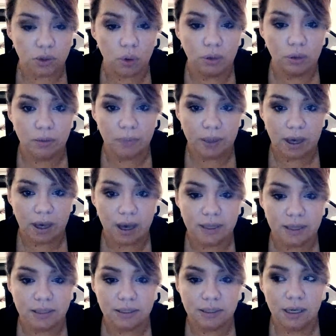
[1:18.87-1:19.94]
only
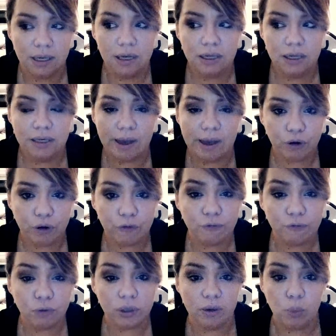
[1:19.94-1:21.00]
because now you're
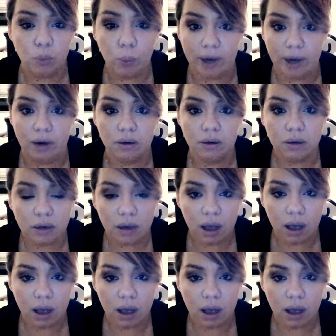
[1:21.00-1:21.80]
fully aware